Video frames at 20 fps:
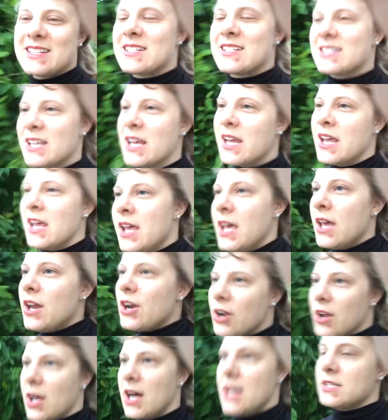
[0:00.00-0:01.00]
It's in
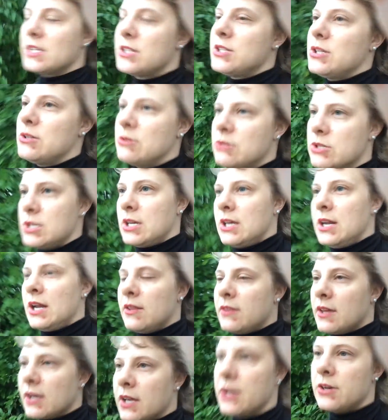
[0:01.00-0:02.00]
our Constitution, I
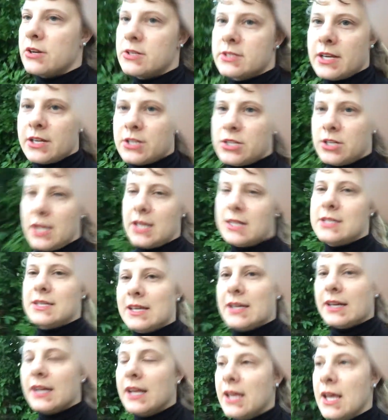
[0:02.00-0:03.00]
think under Section
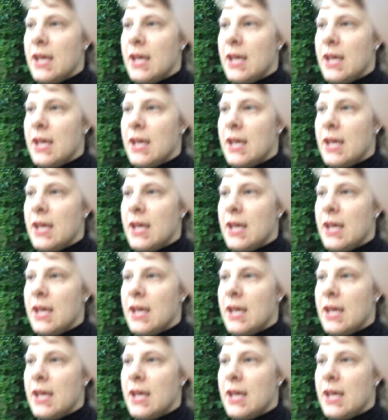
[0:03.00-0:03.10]
18.